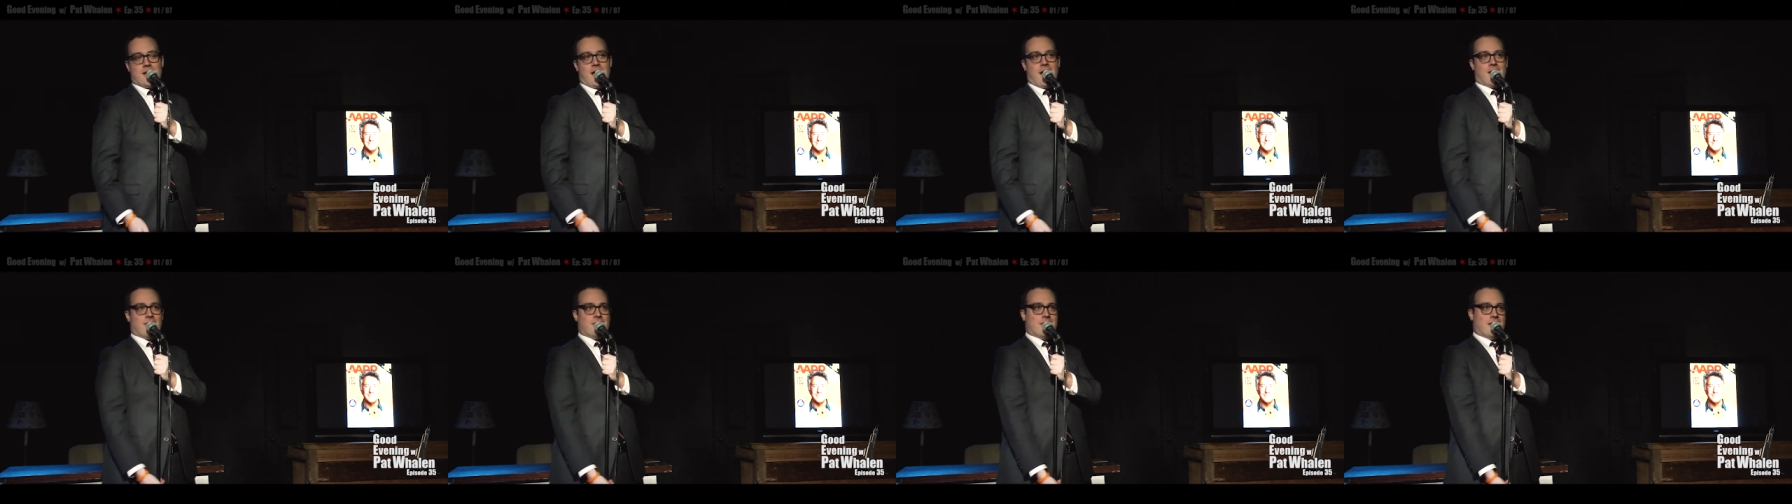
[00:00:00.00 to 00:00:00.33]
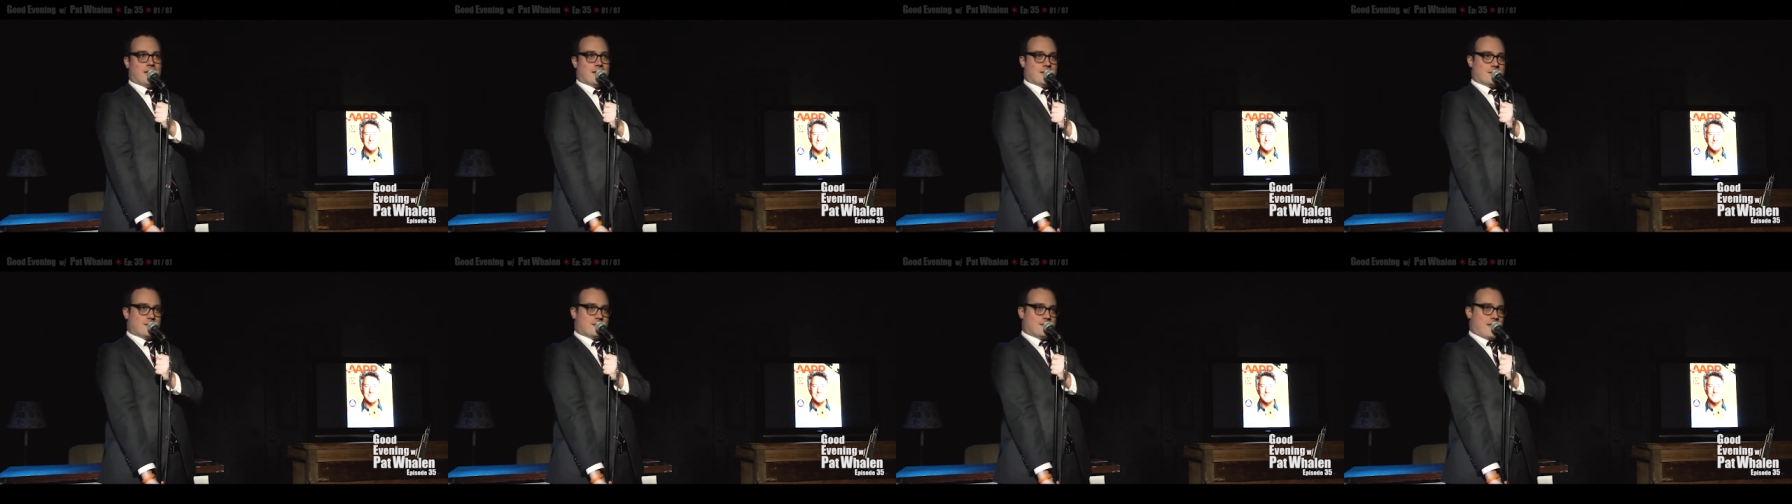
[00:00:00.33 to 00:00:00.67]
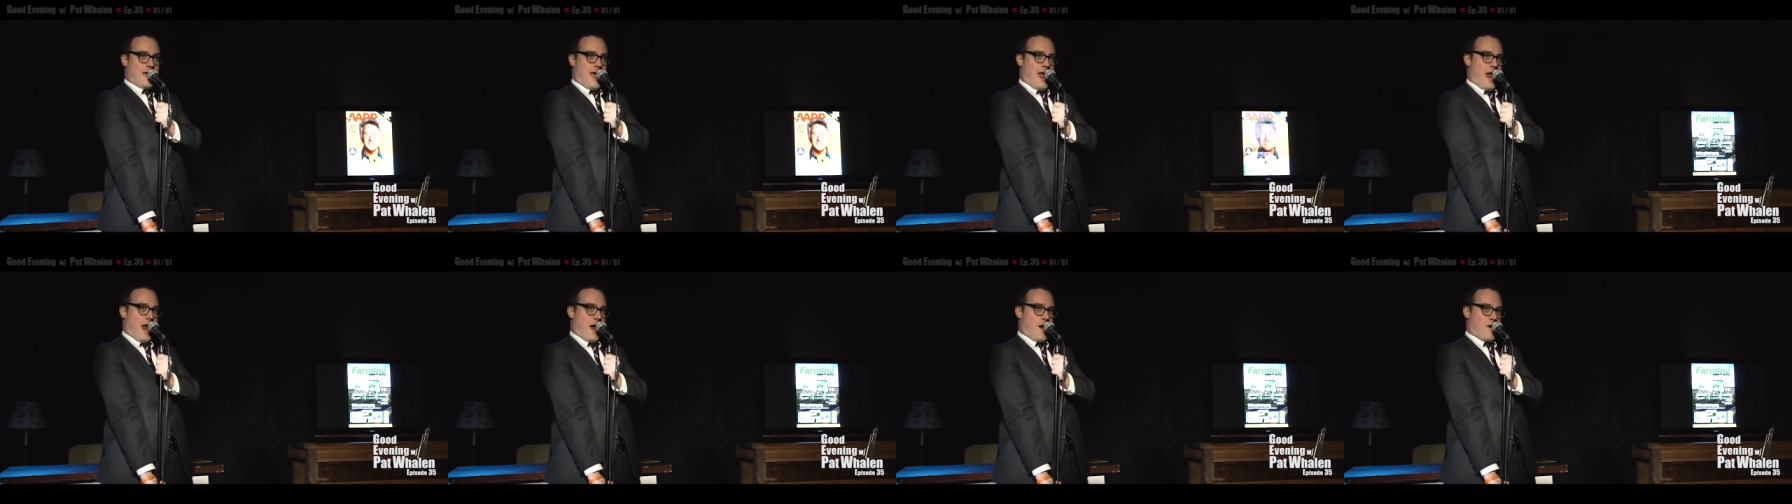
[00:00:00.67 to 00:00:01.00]
I think it's the
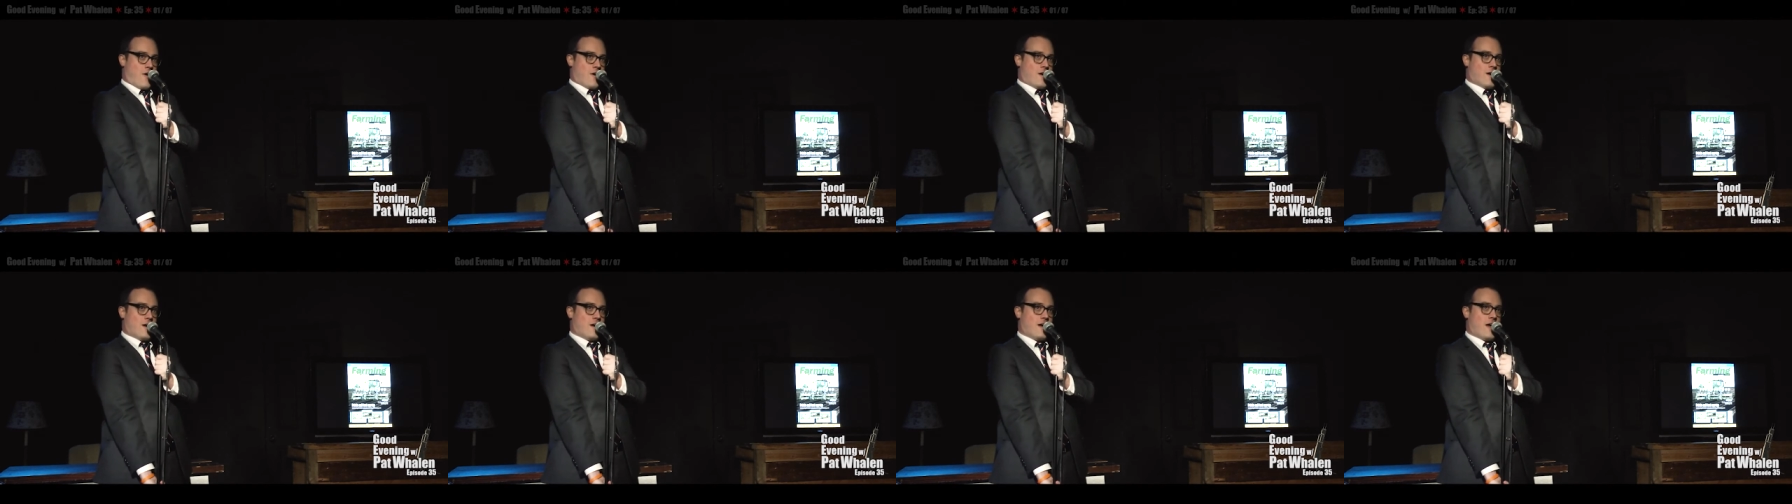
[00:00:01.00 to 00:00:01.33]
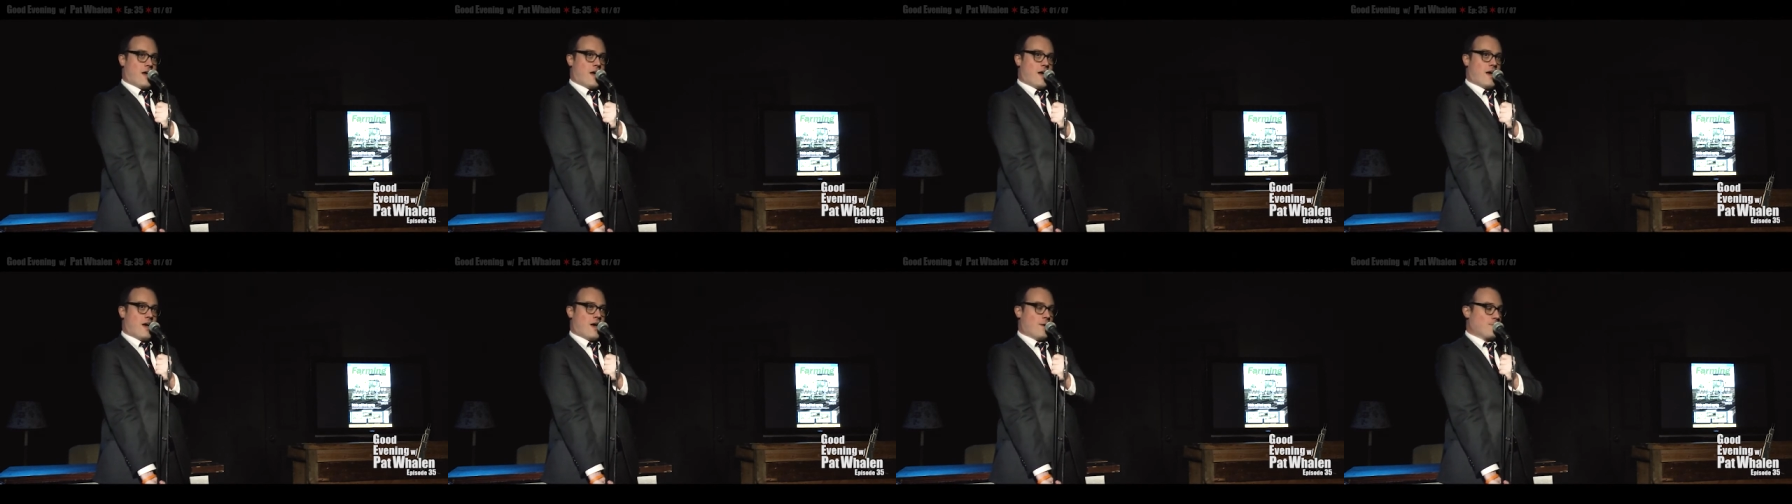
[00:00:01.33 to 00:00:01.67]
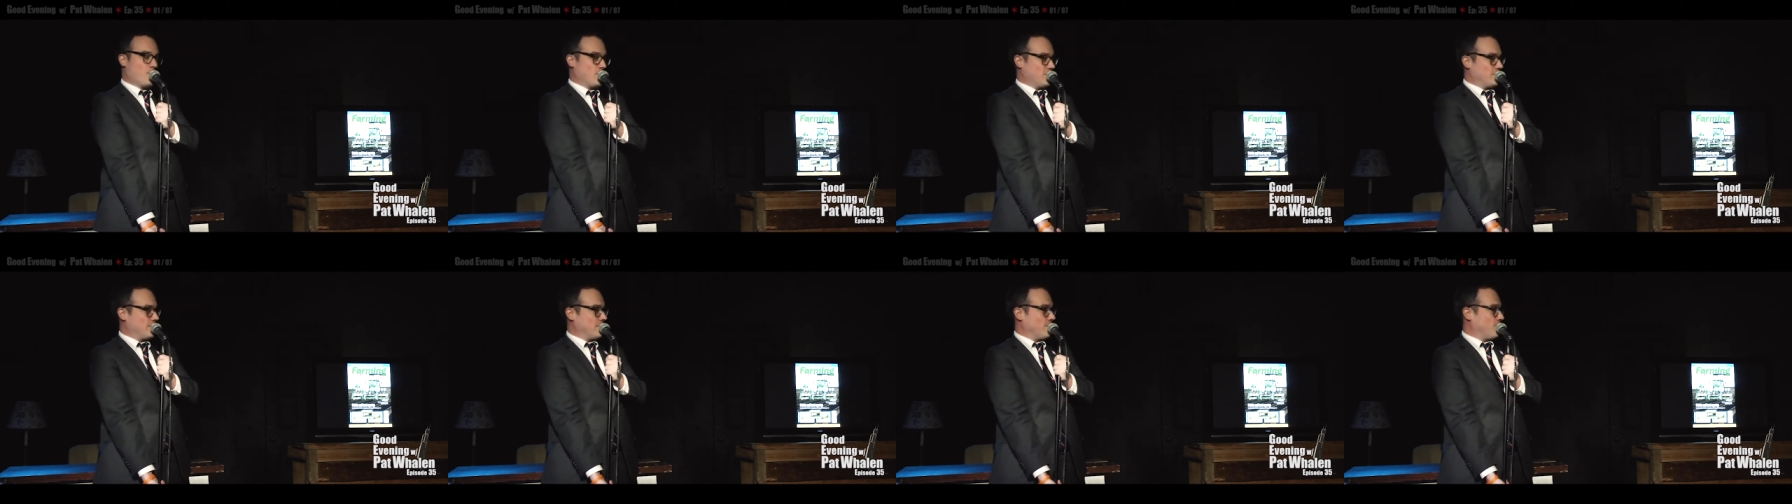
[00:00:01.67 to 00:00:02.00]
hair.
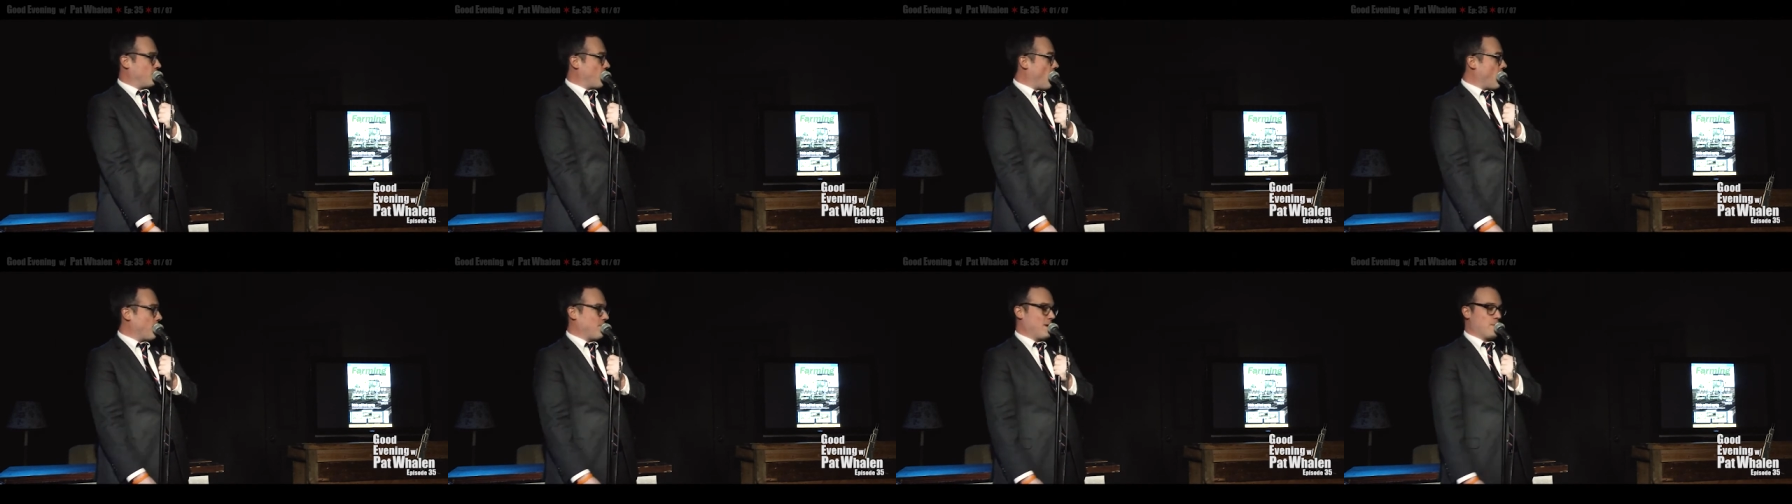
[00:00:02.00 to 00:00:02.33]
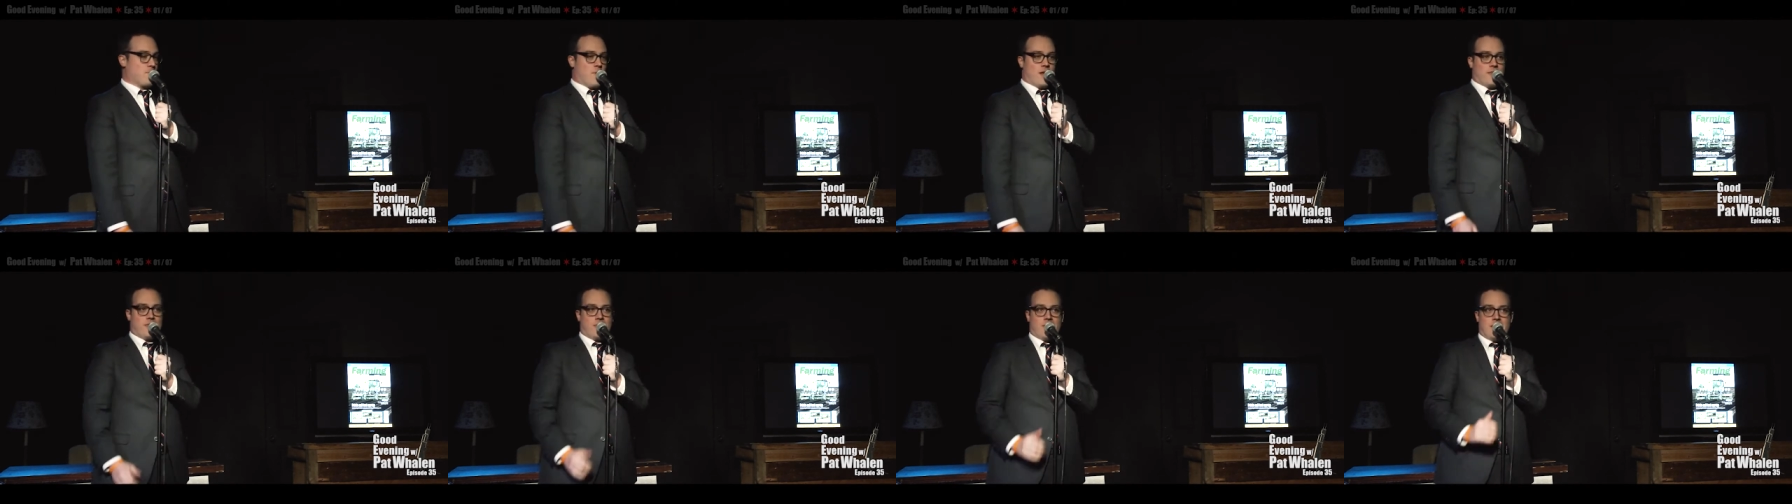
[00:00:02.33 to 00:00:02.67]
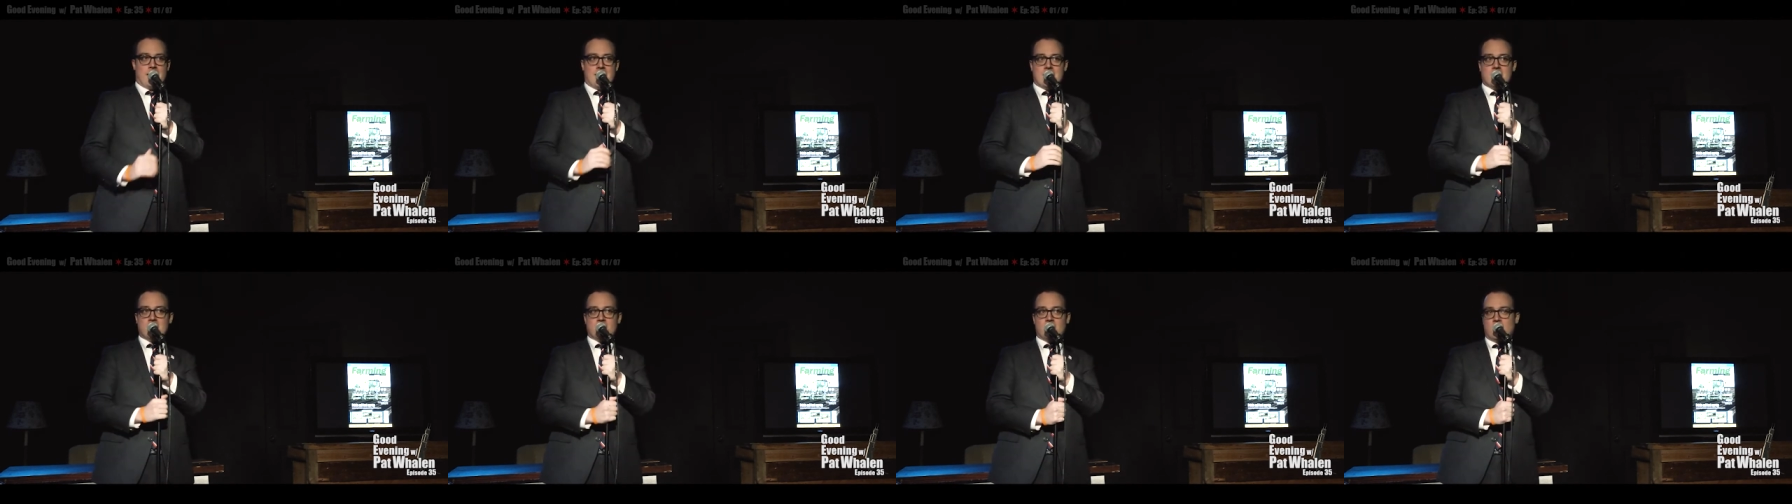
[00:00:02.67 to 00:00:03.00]
But Farming
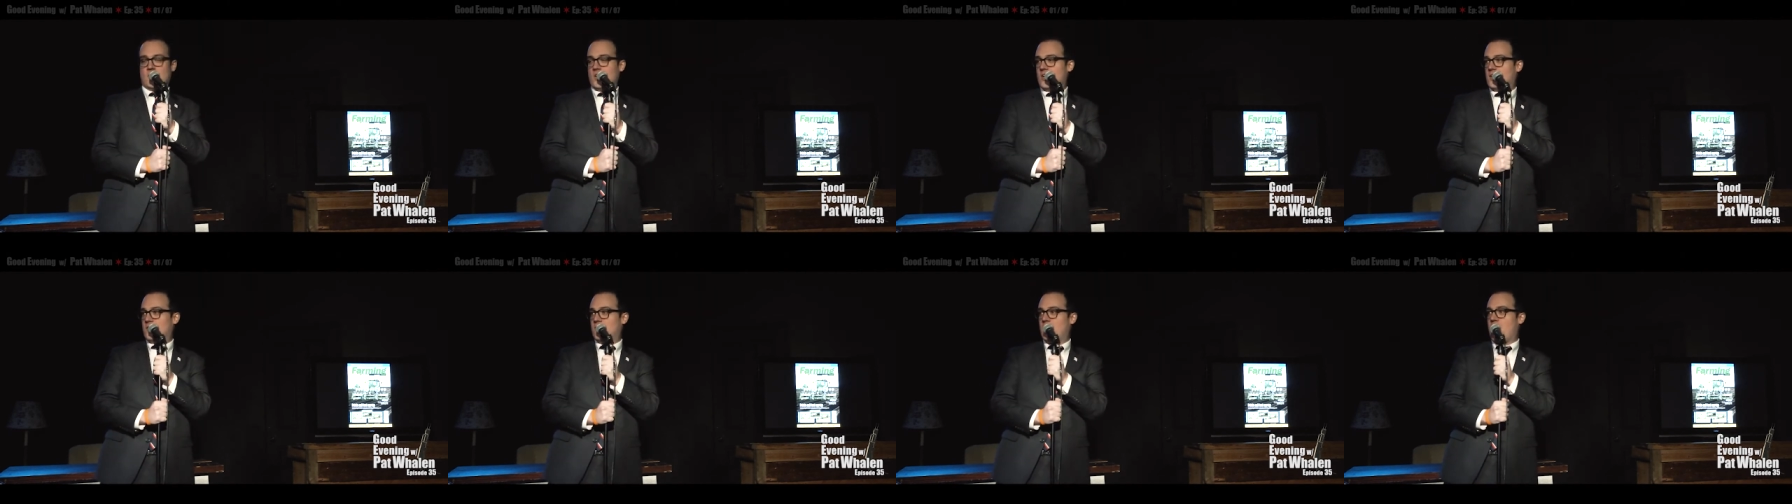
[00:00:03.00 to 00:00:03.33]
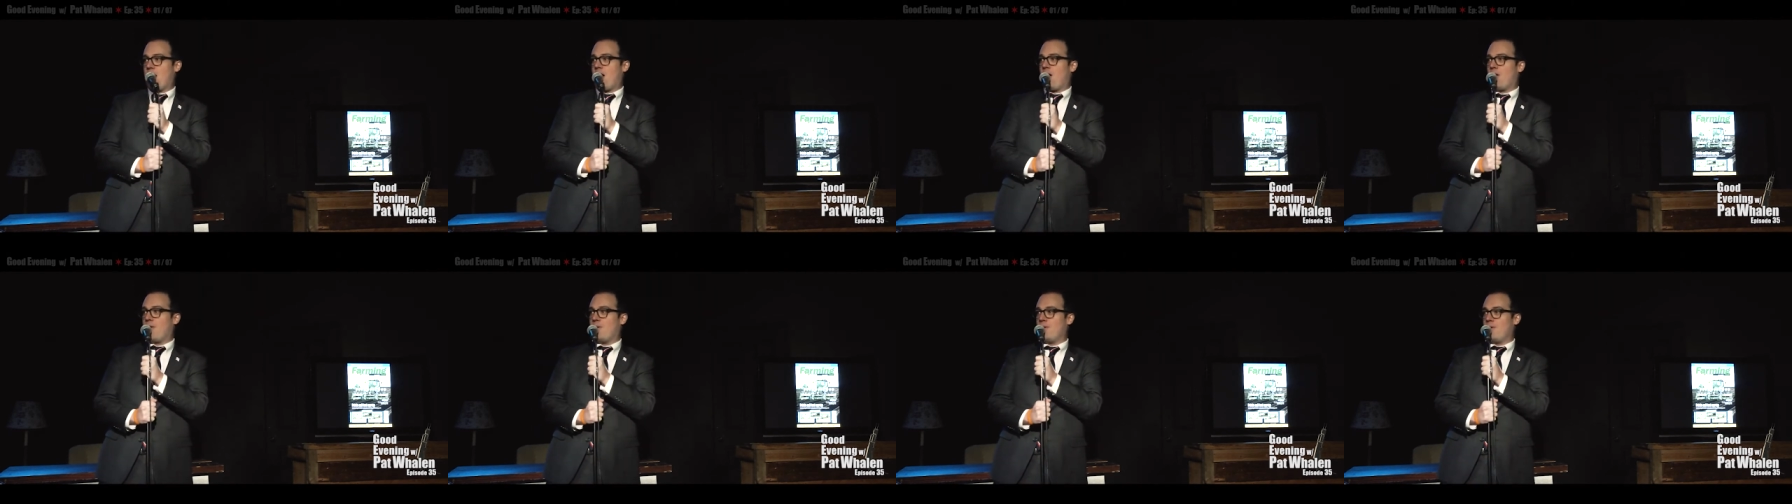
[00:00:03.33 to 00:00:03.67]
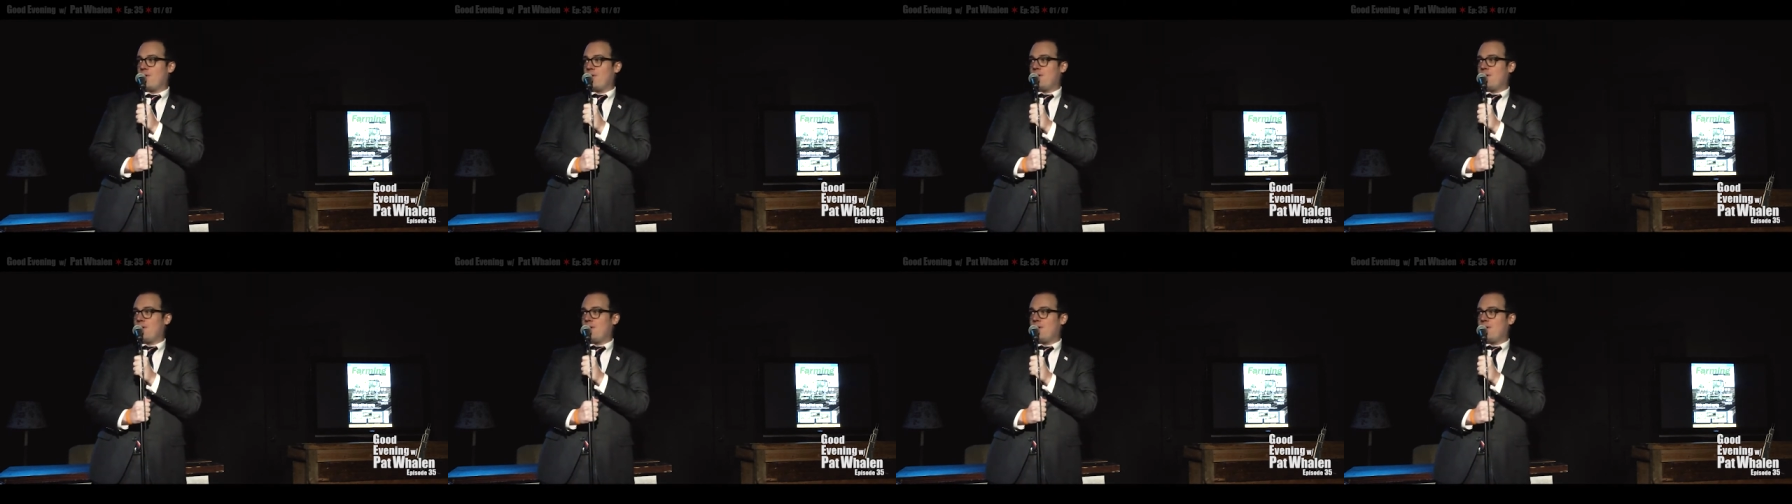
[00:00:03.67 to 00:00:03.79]
Monthly is good, though.